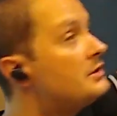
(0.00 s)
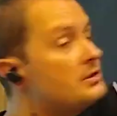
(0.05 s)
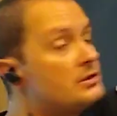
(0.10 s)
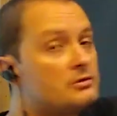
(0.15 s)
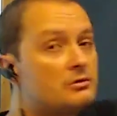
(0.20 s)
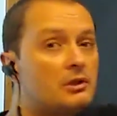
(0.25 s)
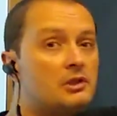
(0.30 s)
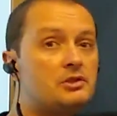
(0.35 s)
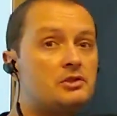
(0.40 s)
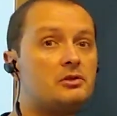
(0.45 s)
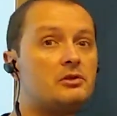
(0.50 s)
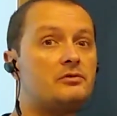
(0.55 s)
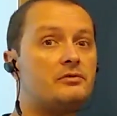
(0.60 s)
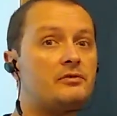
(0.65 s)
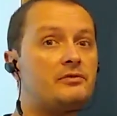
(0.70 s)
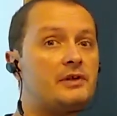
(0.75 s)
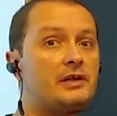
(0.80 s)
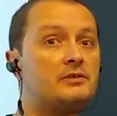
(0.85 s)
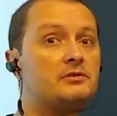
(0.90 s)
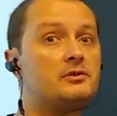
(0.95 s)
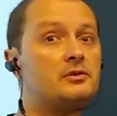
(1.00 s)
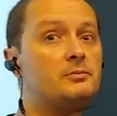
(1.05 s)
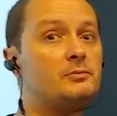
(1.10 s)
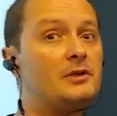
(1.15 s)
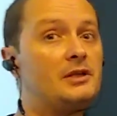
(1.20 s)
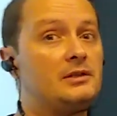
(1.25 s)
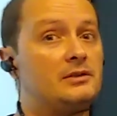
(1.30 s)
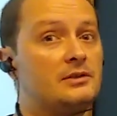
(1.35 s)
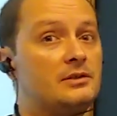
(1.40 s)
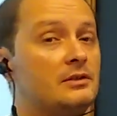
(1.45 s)
with the structure of a vector
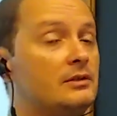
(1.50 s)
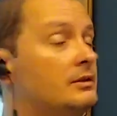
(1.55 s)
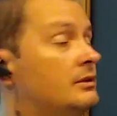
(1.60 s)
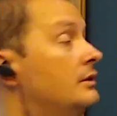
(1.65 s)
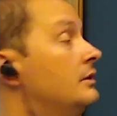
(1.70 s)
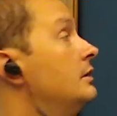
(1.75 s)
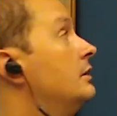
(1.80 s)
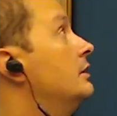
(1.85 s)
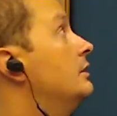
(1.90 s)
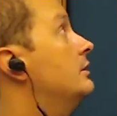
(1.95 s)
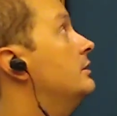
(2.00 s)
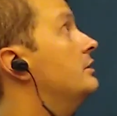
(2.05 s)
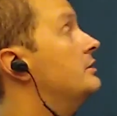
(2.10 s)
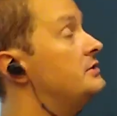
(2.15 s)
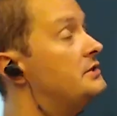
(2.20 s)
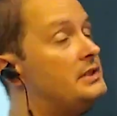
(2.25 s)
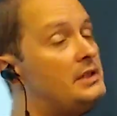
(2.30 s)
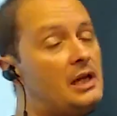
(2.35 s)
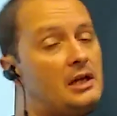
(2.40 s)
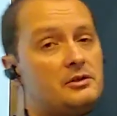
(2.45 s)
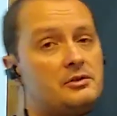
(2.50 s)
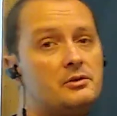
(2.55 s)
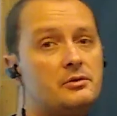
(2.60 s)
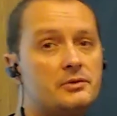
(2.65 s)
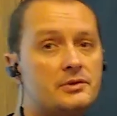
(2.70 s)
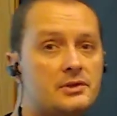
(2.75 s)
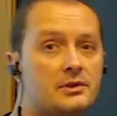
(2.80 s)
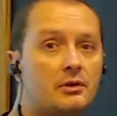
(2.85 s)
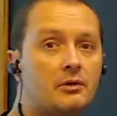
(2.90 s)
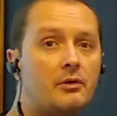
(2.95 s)
space. There's a
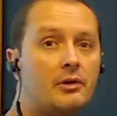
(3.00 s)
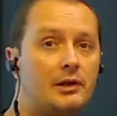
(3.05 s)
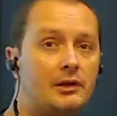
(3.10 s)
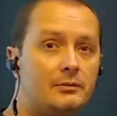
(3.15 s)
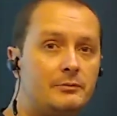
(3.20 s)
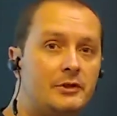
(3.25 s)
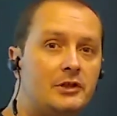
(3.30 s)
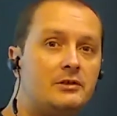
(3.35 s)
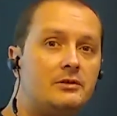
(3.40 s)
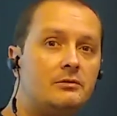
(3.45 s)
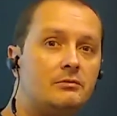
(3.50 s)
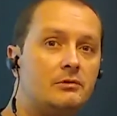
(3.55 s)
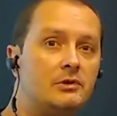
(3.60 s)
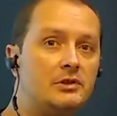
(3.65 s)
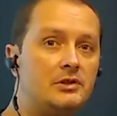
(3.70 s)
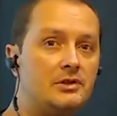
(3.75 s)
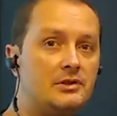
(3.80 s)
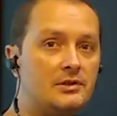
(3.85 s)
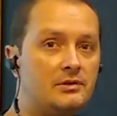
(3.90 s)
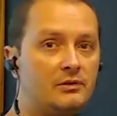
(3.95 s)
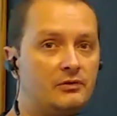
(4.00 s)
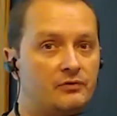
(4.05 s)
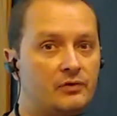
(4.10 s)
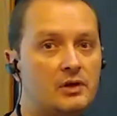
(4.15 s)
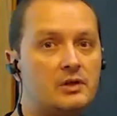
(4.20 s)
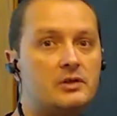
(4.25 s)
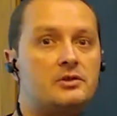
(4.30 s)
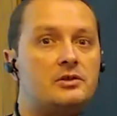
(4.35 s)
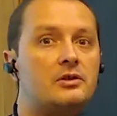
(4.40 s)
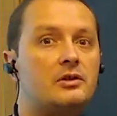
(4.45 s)
natural zero element, which is a
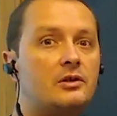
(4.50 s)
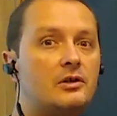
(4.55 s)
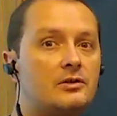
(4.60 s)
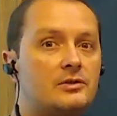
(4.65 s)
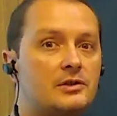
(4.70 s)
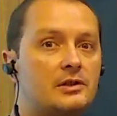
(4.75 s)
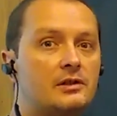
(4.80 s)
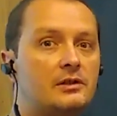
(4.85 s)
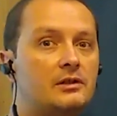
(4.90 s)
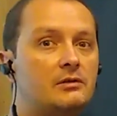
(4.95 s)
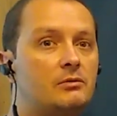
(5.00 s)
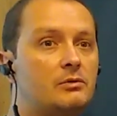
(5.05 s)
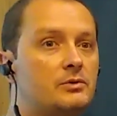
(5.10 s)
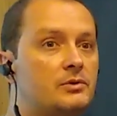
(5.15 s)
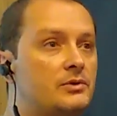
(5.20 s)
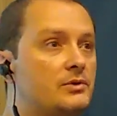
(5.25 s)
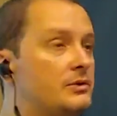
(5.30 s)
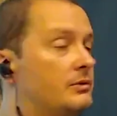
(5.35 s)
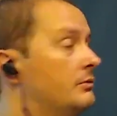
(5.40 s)
function constantly equal to